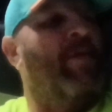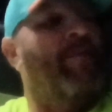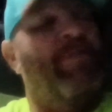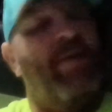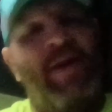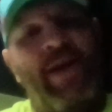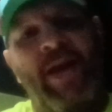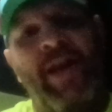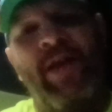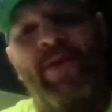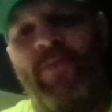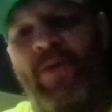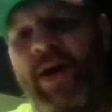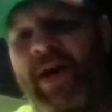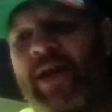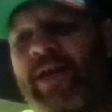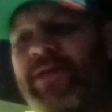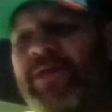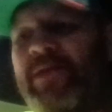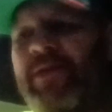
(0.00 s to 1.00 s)
But
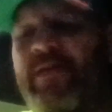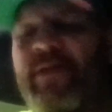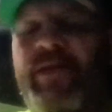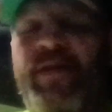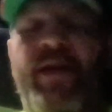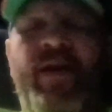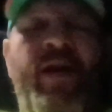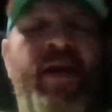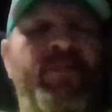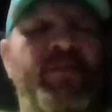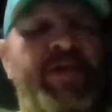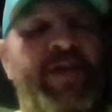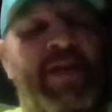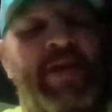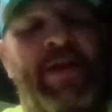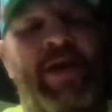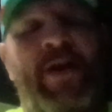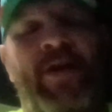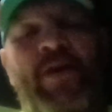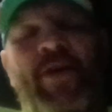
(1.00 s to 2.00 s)
anyways, I'm
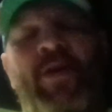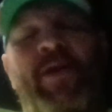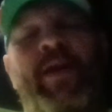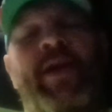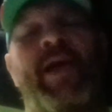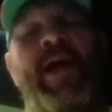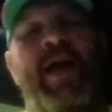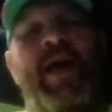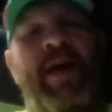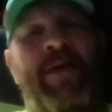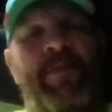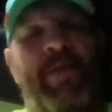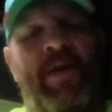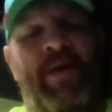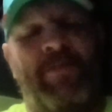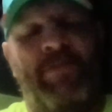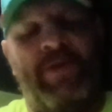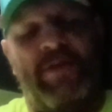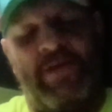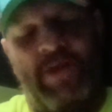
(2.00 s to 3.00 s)
sitting there during the game, and
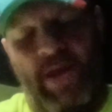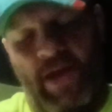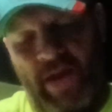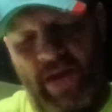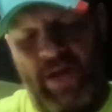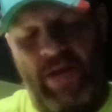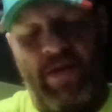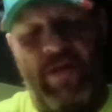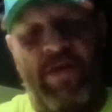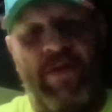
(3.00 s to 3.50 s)
I'm just like,